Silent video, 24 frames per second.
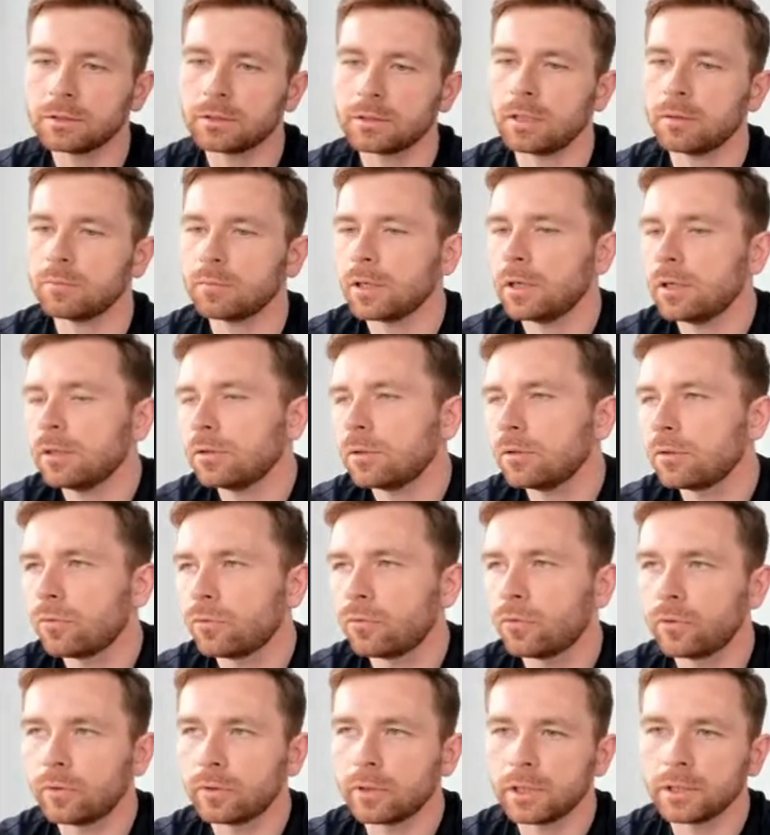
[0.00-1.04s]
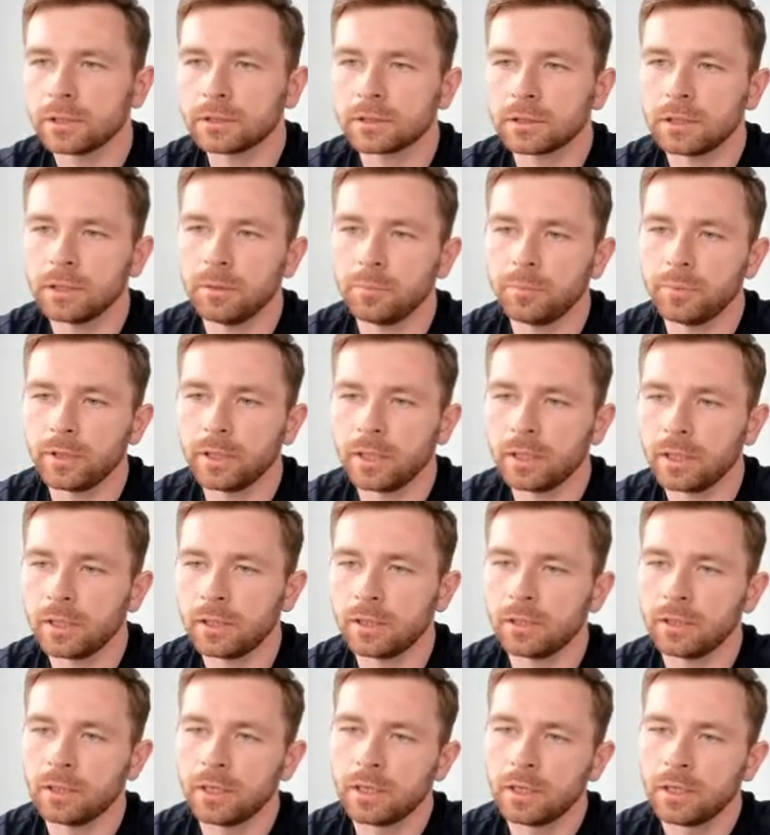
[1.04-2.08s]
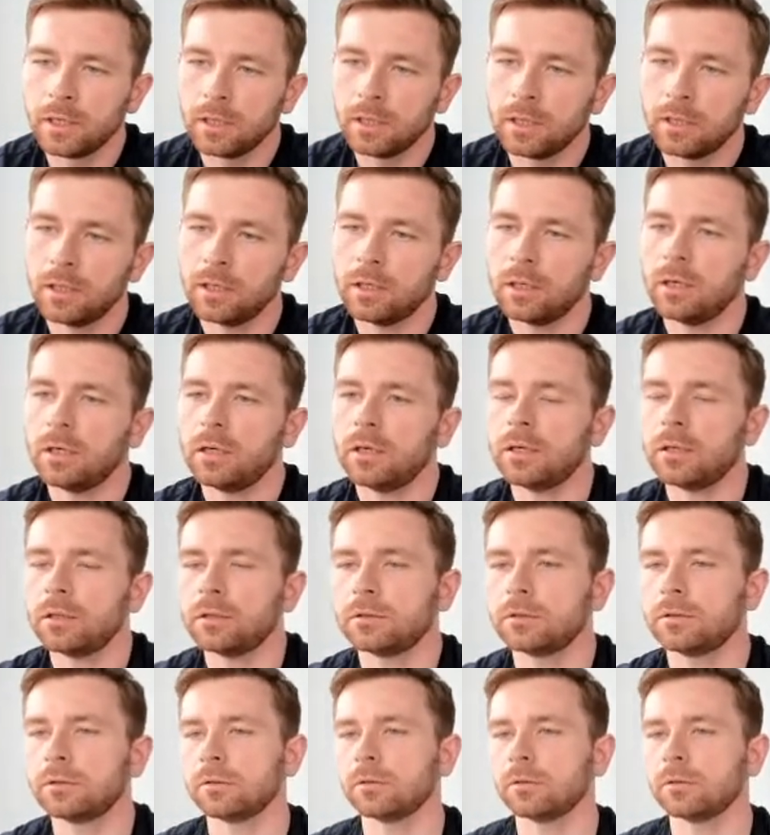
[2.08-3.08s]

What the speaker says: some kind of REST API to